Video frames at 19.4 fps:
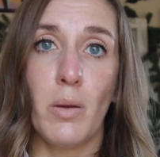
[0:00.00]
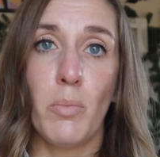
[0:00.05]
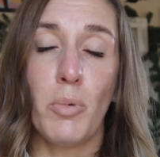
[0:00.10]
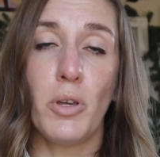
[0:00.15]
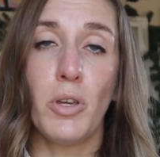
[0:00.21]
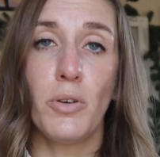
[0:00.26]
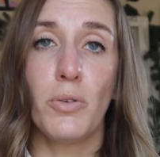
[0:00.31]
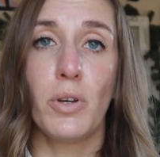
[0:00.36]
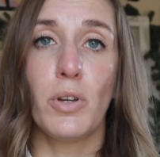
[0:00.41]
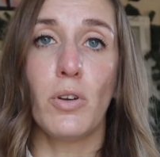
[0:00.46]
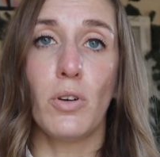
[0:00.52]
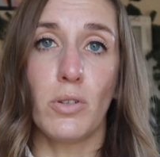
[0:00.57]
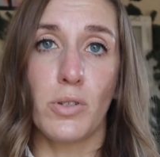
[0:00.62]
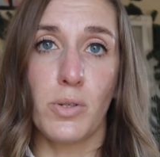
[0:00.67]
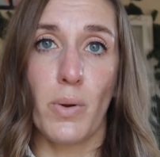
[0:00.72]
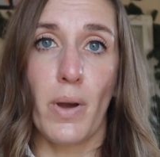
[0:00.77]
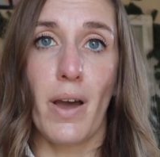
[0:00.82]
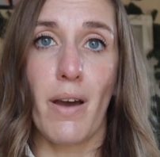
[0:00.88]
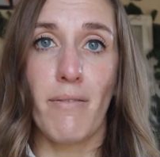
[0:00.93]
but you can
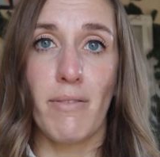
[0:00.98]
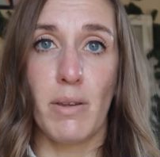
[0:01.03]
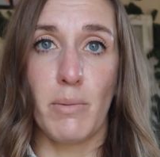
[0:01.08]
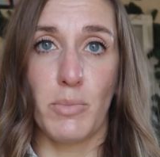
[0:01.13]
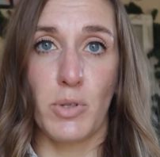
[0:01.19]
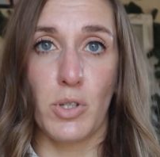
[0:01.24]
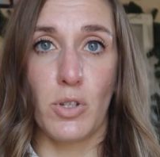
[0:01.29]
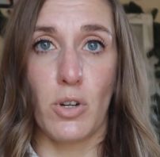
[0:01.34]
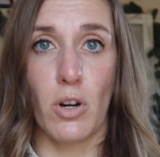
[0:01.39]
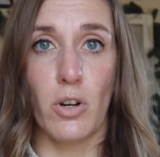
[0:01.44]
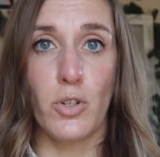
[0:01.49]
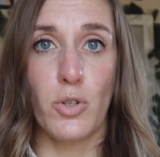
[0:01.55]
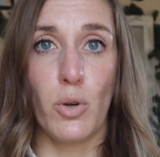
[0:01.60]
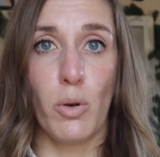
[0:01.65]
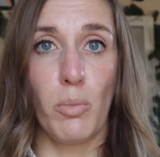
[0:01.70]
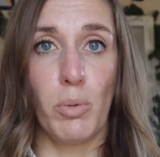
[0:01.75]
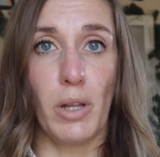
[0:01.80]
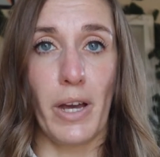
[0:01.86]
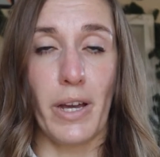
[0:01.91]
also have them start
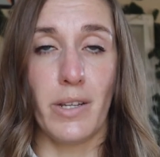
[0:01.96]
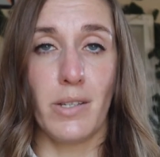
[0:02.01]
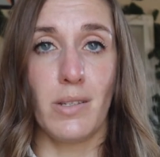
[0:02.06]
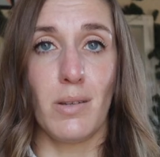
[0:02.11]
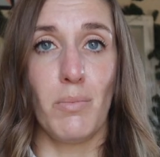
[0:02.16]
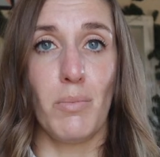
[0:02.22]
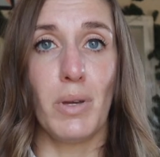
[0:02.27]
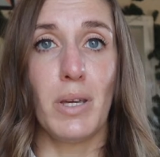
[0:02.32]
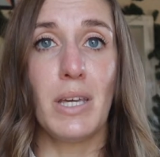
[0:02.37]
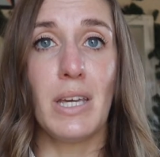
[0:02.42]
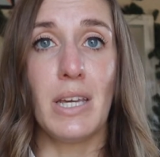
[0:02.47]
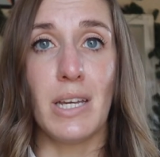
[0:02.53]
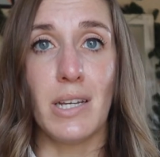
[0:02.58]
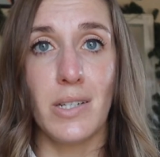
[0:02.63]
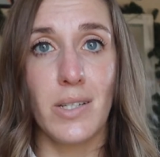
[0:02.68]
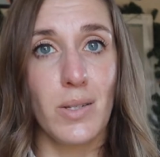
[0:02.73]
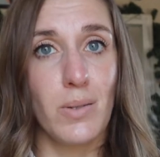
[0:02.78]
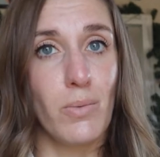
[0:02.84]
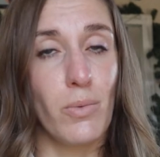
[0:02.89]
to apply some
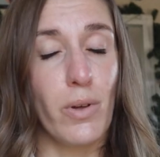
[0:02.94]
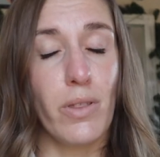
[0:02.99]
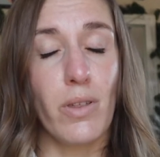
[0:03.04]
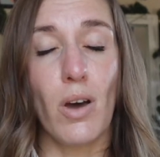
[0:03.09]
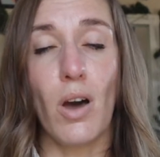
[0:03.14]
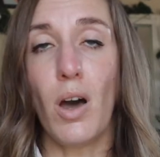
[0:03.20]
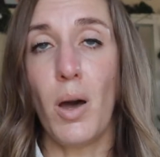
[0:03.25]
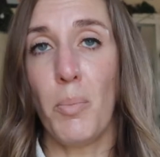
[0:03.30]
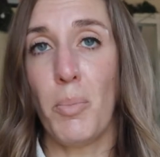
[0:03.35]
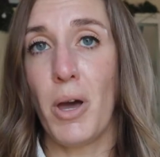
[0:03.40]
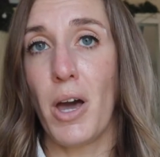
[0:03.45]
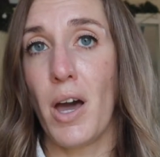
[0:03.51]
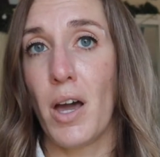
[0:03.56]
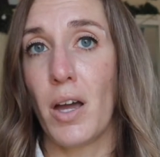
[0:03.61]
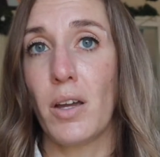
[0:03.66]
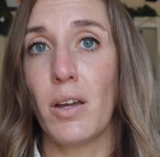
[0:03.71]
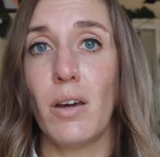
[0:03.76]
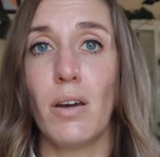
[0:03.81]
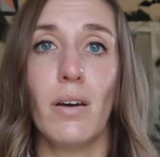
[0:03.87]
heat with a hot
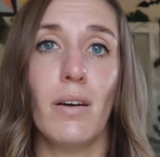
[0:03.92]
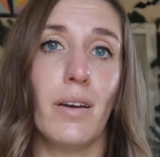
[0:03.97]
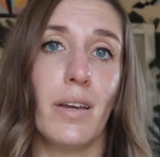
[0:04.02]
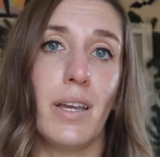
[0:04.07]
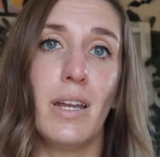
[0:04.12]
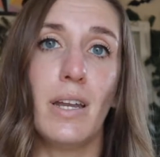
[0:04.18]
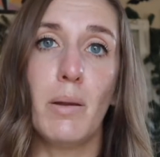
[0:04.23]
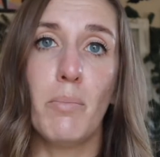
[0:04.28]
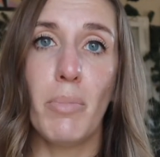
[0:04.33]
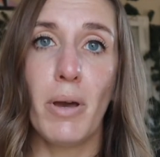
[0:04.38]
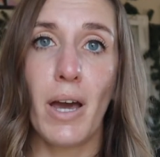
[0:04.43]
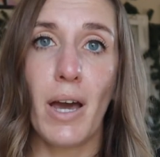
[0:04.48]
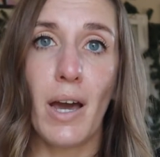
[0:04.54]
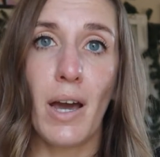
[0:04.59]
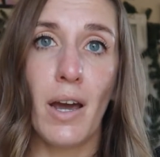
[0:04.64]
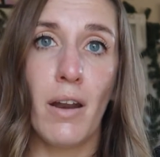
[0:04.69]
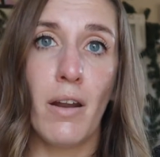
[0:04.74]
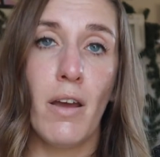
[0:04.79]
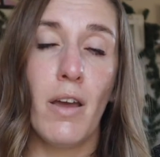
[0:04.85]
pack, a heating
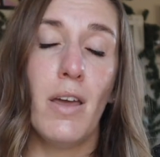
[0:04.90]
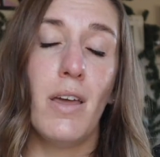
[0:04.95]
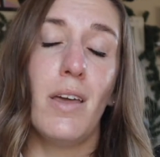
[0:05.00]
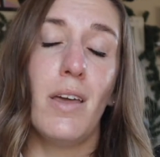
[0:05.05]
pad,